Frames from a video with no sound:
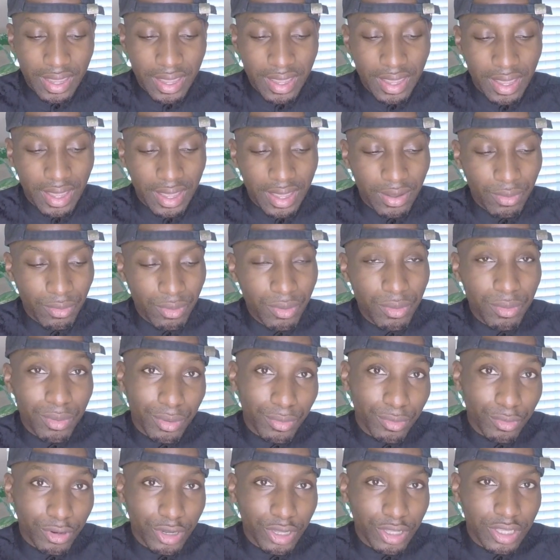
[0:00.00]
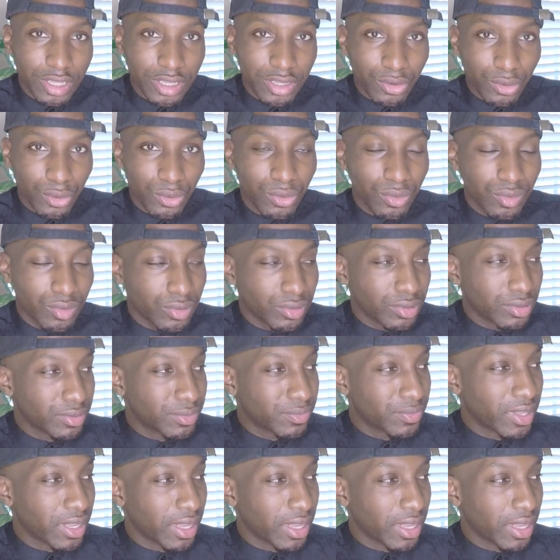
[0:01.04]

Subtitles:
and we were really cool.